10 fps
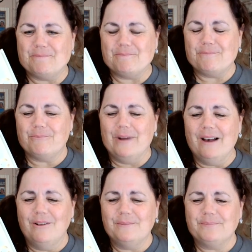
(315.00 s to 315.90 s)
Well,
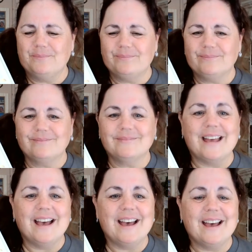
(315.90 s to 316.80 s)

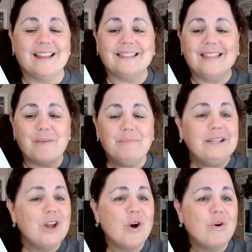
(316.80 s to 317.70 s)
let me
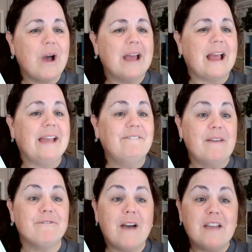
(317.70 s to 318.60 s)
know. I have
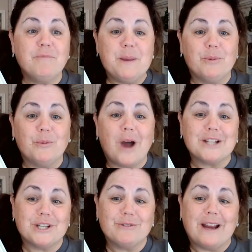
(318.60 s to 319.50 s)
5 people watching
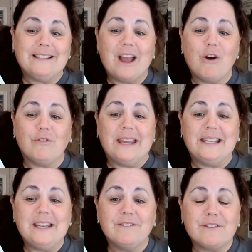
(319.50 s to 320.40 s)
right now. If any
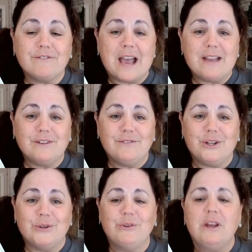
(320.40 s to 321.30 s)
of the 5 of
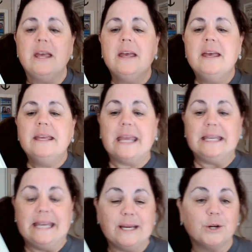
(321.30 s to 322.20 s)
you can
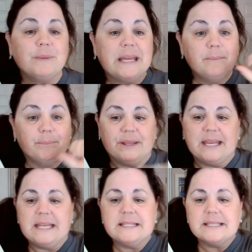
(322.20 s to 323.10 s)
hear me,
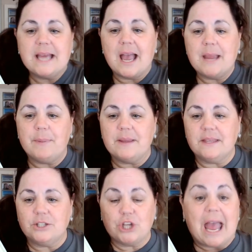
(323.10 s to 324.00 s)
please type in the
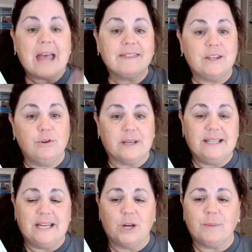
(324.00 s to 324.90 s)
chat that you can
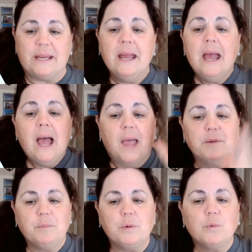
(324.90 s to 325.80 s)
hear me. I'm going
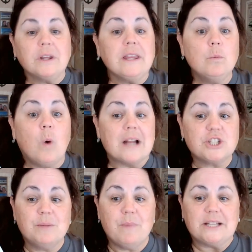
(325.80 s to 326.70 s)
to be really
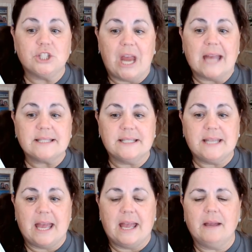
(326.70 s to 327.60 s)
watching my chat
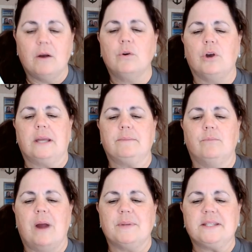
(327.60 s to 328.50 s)
today. Oh, good.
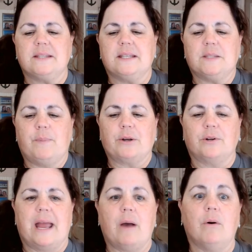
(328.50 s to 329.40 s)
Robin says it's better
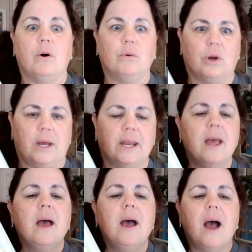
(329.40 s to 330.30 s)
now. Oh, good.
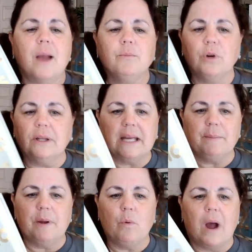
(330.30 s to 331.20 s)
I'm really going to
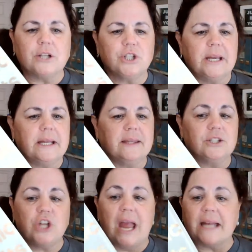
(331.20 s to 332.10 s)
be watching the
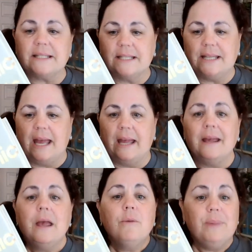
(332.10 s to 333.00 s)
chat today
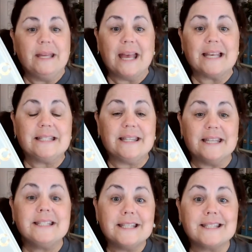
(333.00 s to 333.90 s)
because
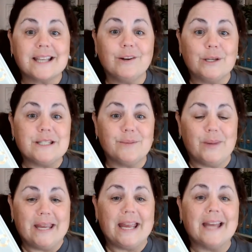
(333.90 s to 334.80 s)
this is going to
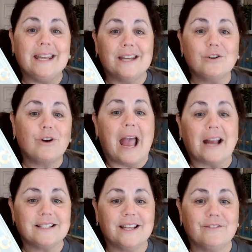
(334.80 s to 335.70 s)
be an
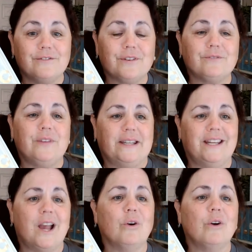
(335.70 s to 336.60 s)
interactive
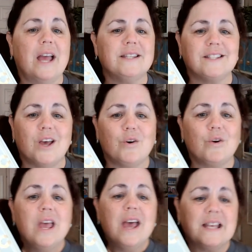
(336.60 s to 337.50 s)
video. And so,
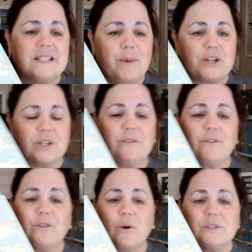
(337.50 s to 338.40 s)
especially for
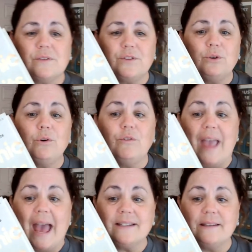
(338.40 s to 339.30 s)
those of you who've
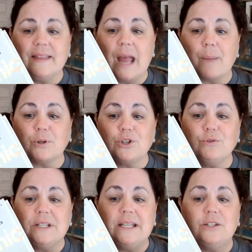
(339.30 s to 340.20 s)
had the
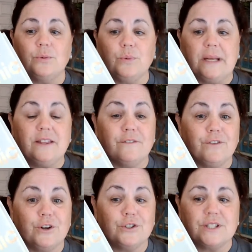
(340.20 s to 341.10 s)
opportunity to read the
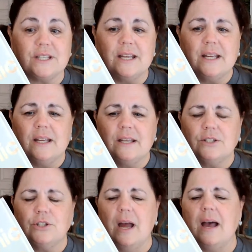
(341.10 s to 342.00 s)
first
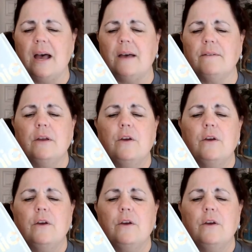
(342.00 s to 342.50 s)
chapter.